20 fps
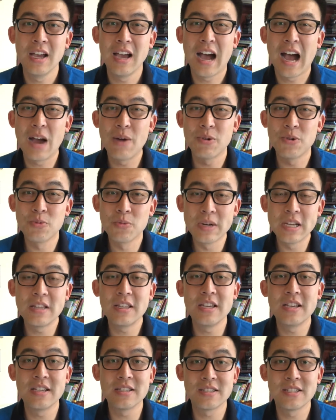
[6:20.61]
I would
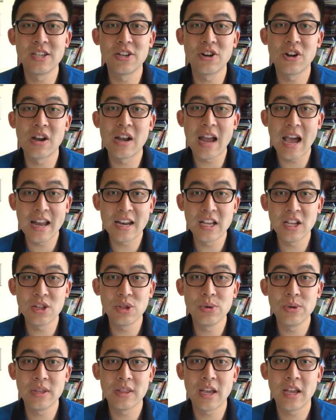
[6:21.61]
really consider not
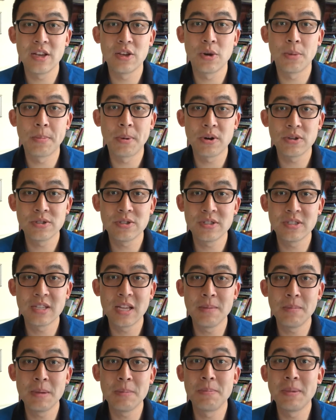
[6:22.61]
including that in your personal
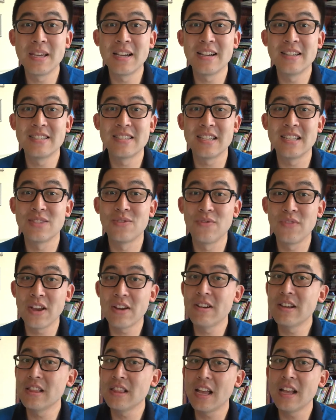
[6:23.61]
statement, because it's
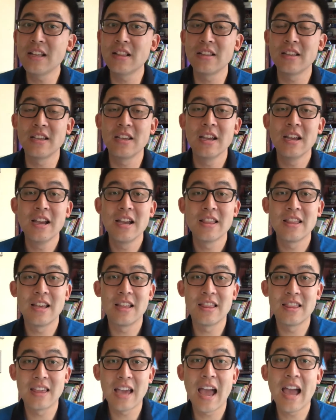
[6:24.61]
very likely
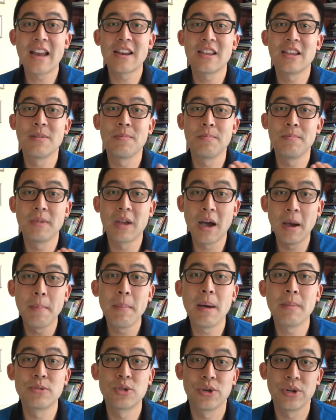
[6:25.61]
that that can come
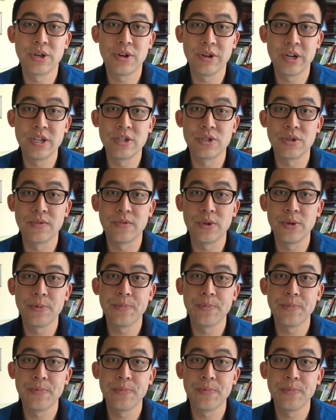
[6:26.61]
up during your interview.